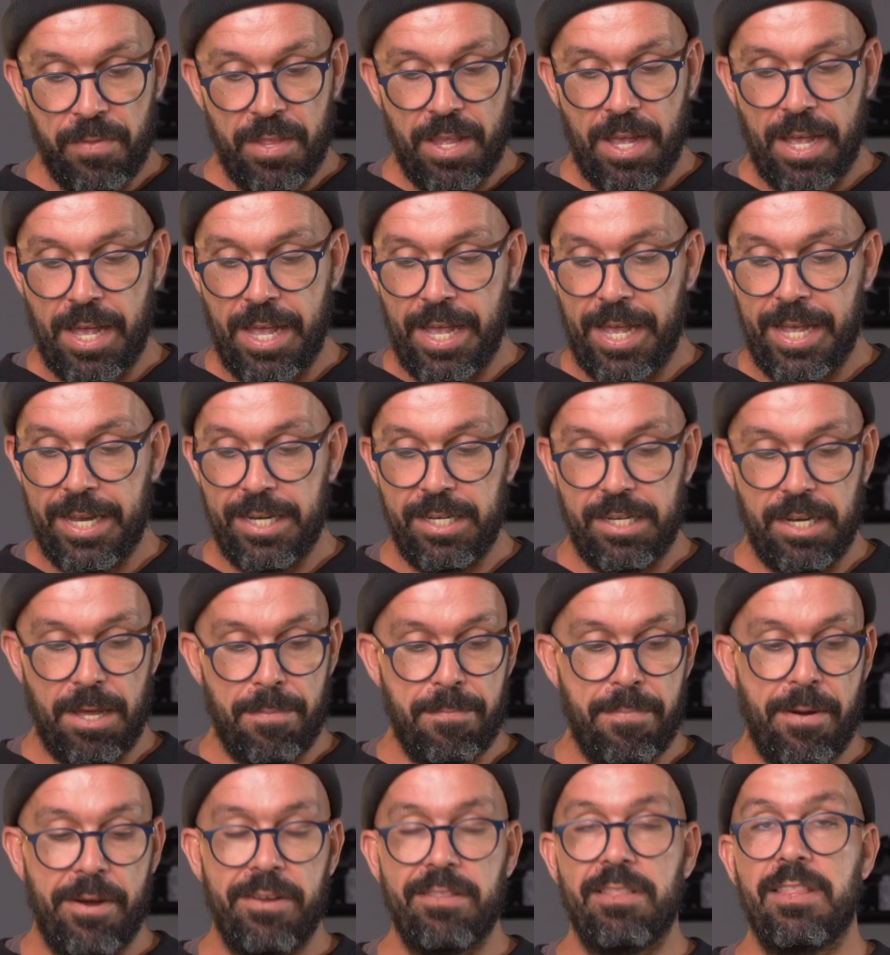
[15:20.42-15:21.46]
and
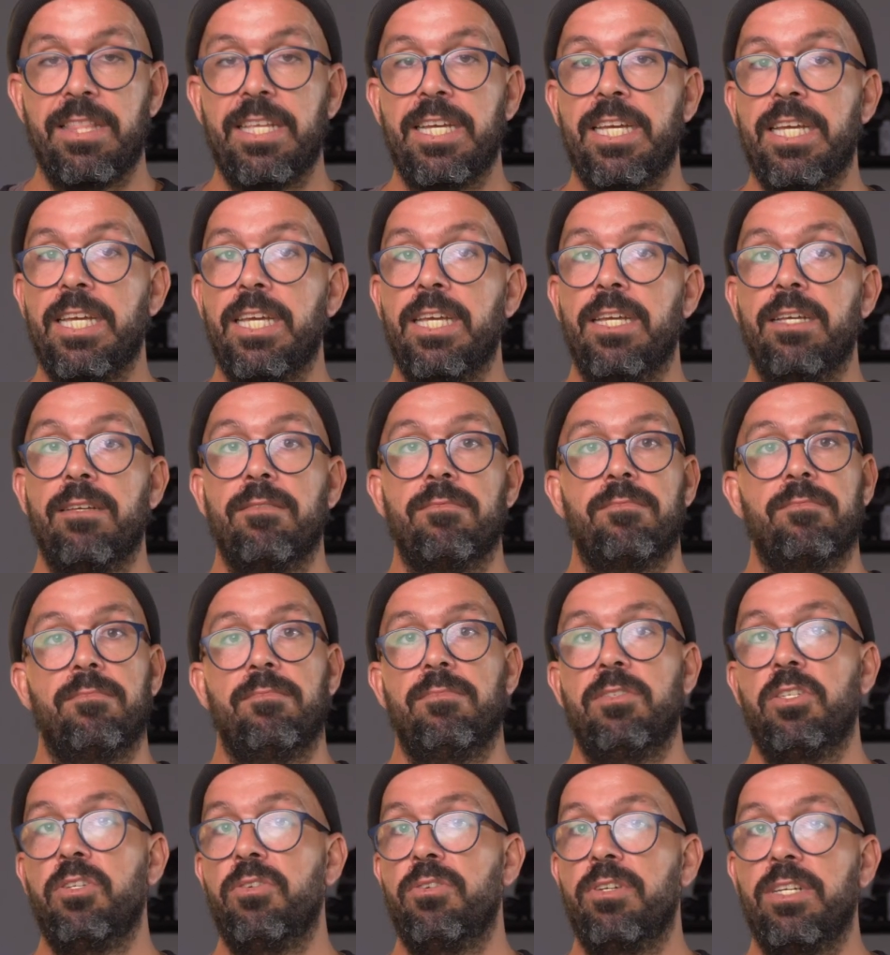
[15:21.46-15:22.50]
apparently
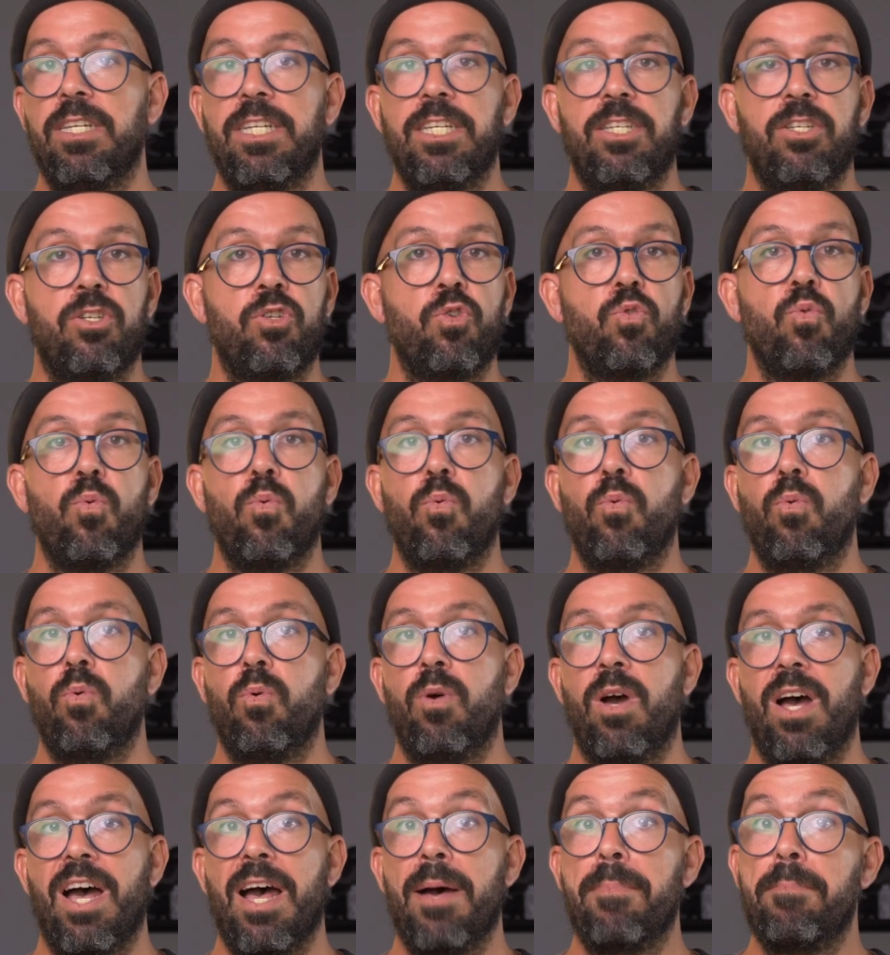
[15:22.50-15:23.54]
you need to
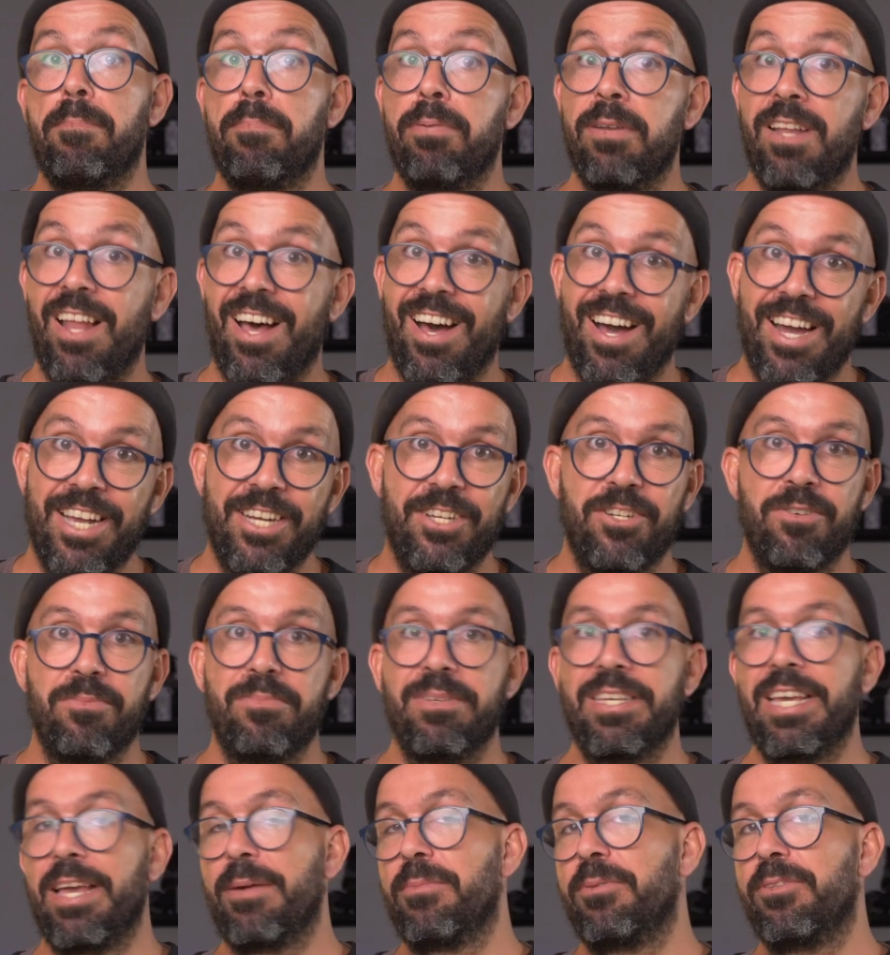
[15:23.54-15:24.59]
apply to
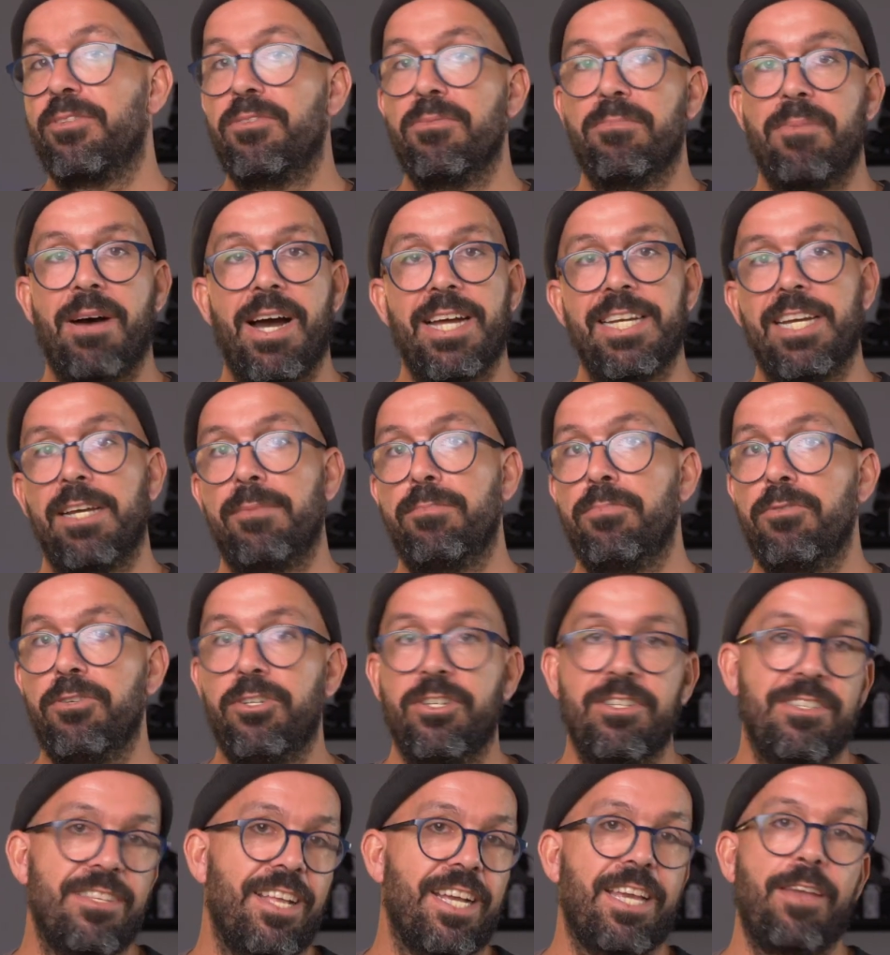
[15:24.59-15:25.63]
be able to buy that boot,
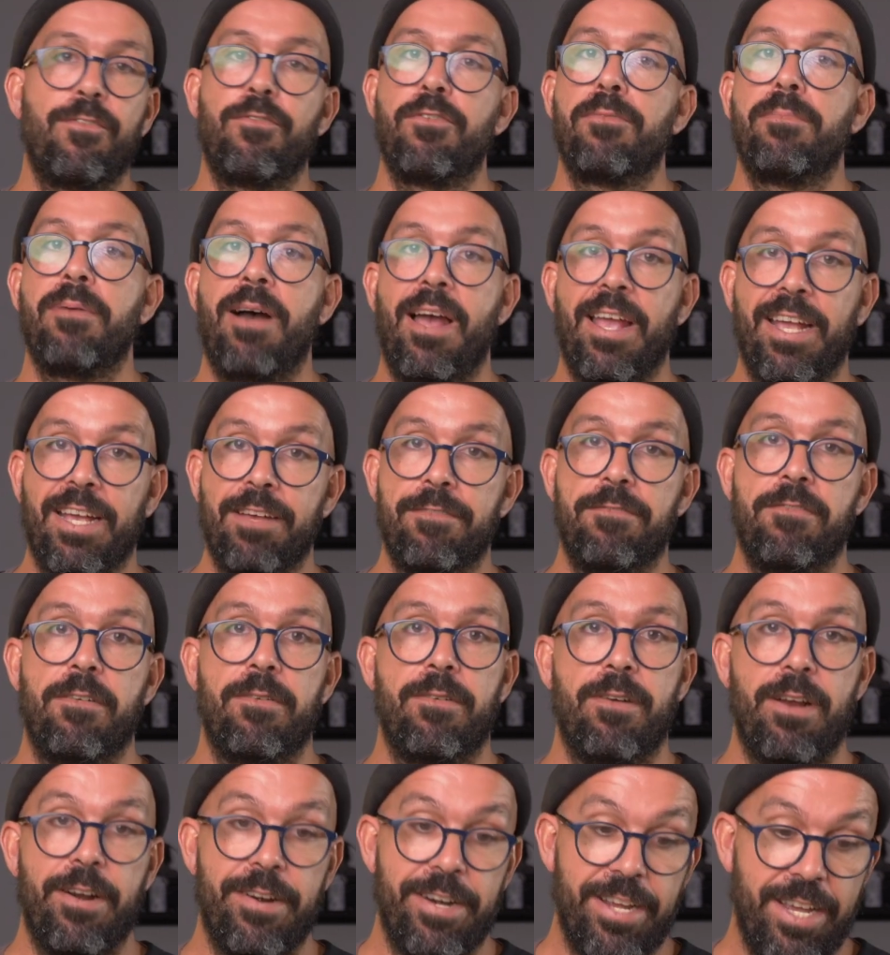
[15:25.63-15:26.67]
just like if you're buying a
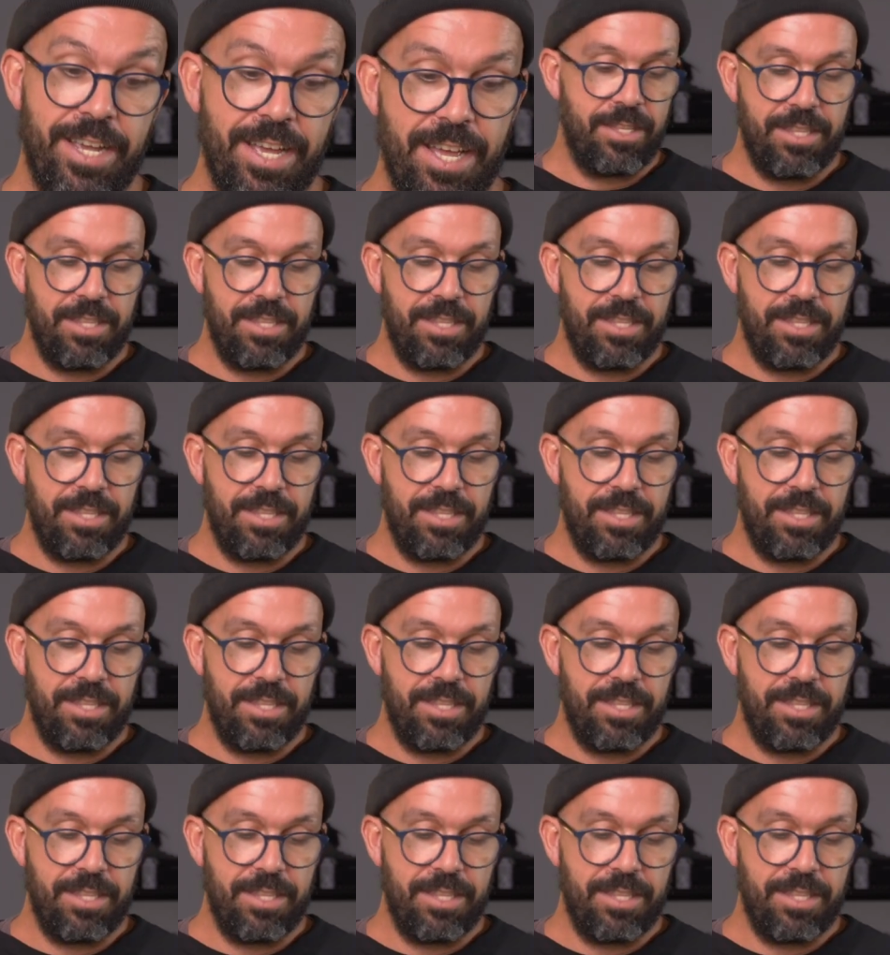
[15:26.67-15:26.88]
Ferrari.